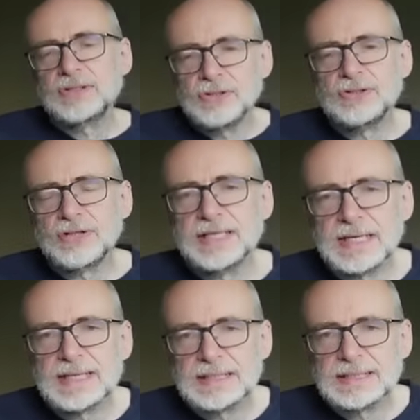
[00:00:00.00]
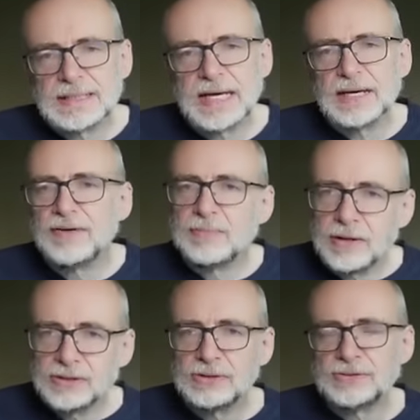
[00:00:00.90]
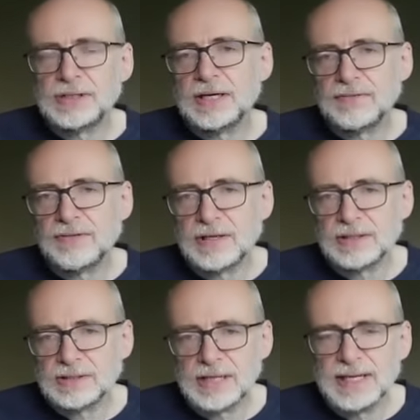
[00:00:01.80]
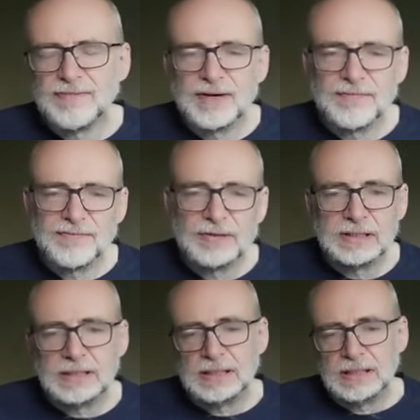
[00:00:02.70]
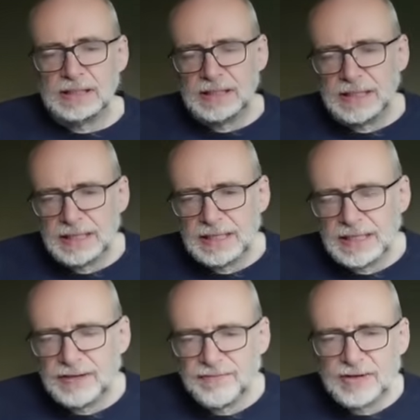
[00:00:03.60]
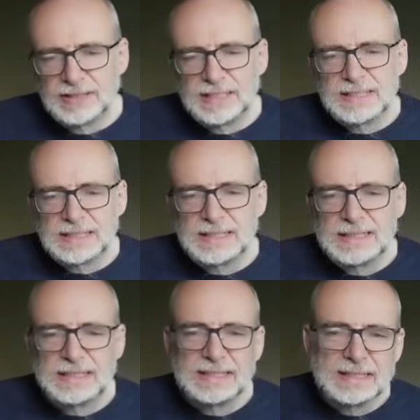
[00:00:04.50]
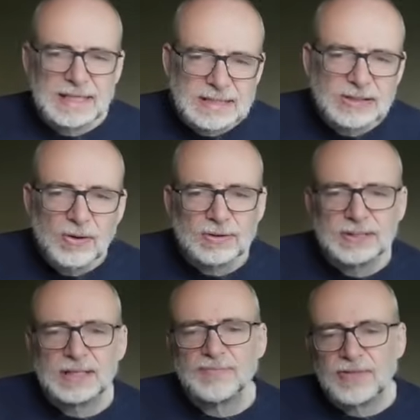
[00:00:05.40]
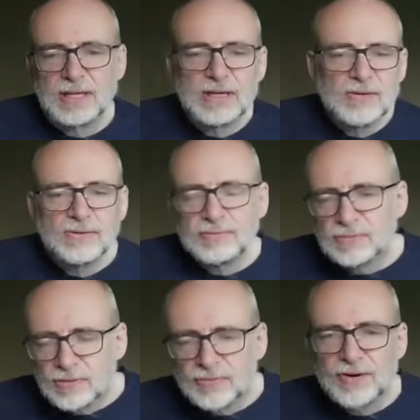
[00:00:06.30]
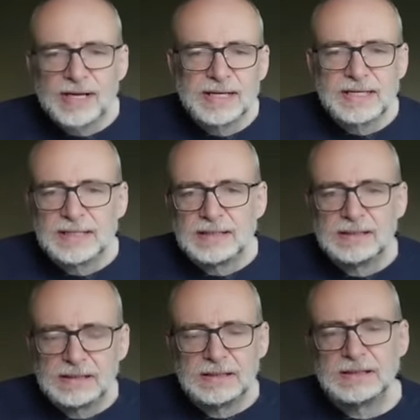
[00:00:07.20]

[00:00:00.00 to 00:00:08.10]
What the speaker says: do try to understand the emotional side of things, even if in the first instance that's not something you really